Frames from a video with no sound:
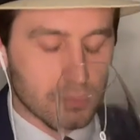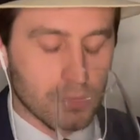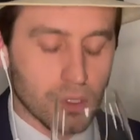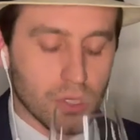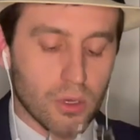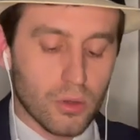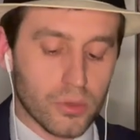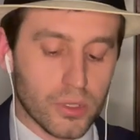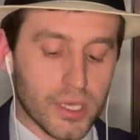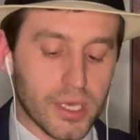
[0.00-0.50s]

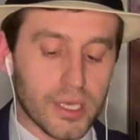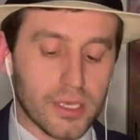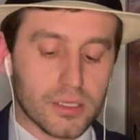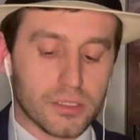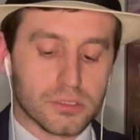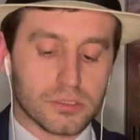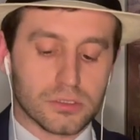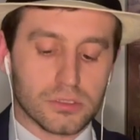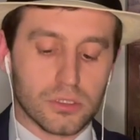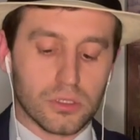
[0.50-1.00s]
Okay,
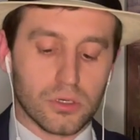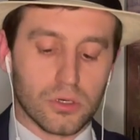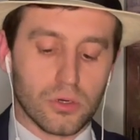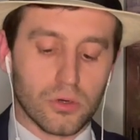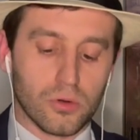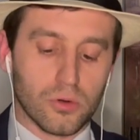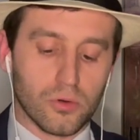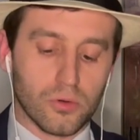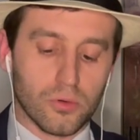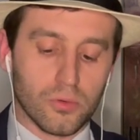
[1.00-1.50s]

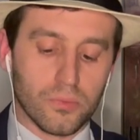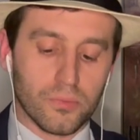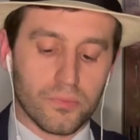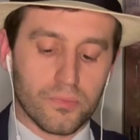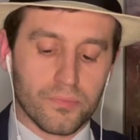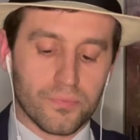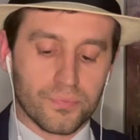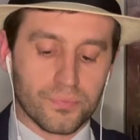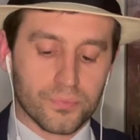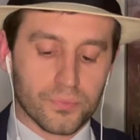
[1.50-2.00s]
so
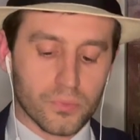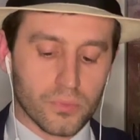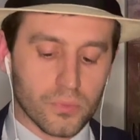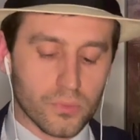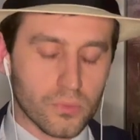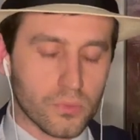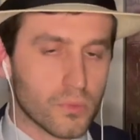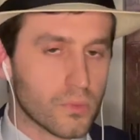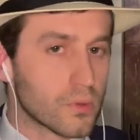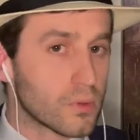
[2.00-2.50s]

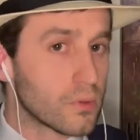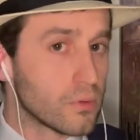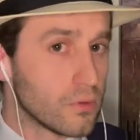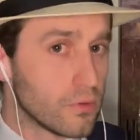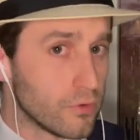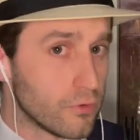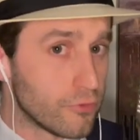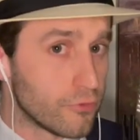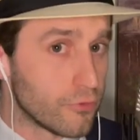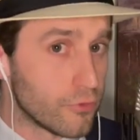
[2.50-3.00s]

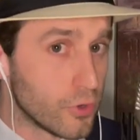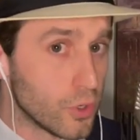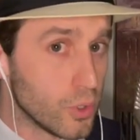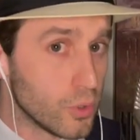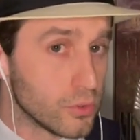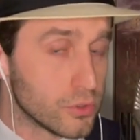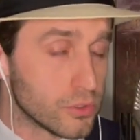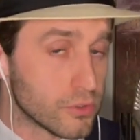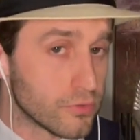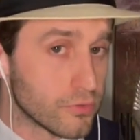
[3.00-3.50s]

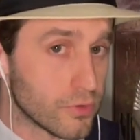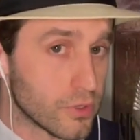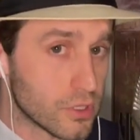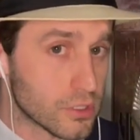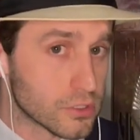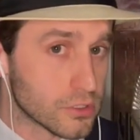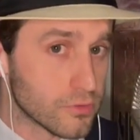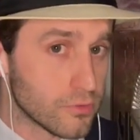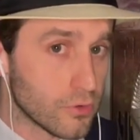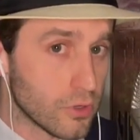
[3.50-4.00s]
fruit
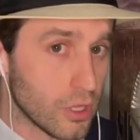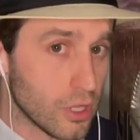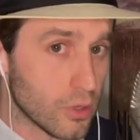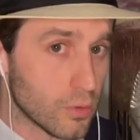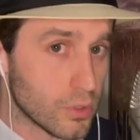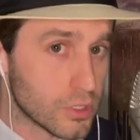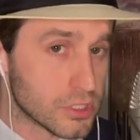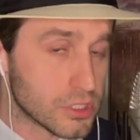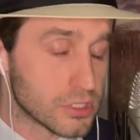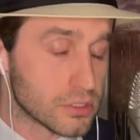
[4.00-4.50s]
first of all,
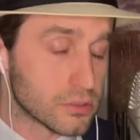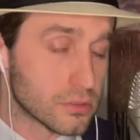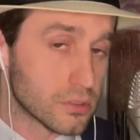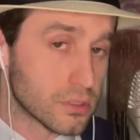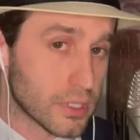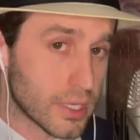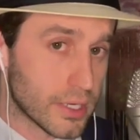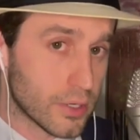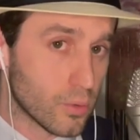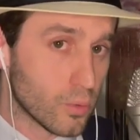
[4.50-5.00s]
which is
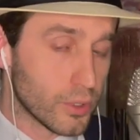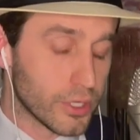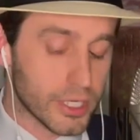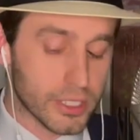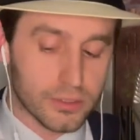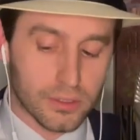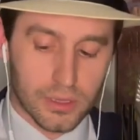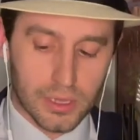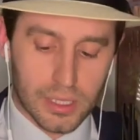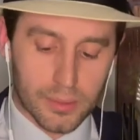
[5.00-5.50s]
kind of
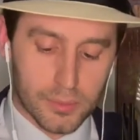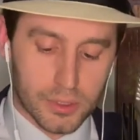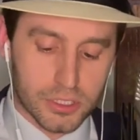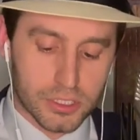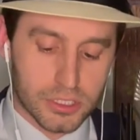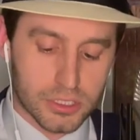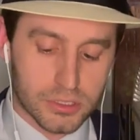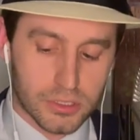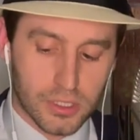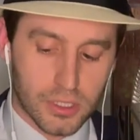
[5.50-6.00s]
weird. Let me
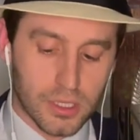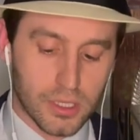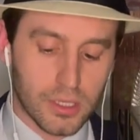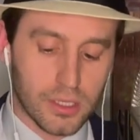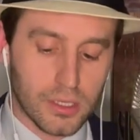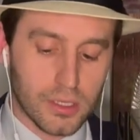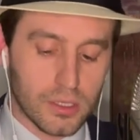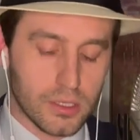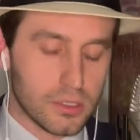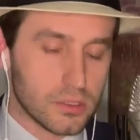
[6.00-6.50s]
just
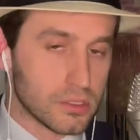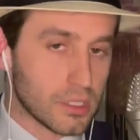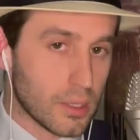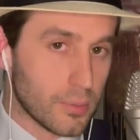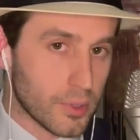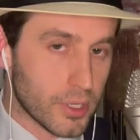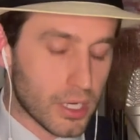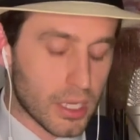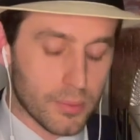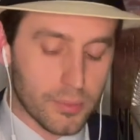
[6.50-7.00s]
top
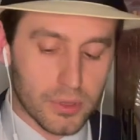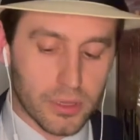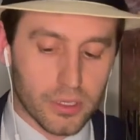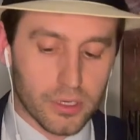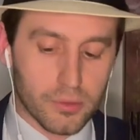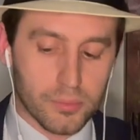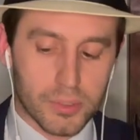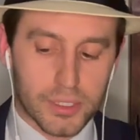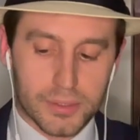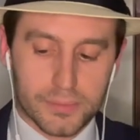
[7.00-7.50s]
it up a
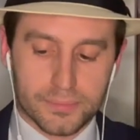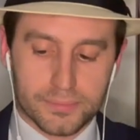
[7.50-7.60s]
little bit.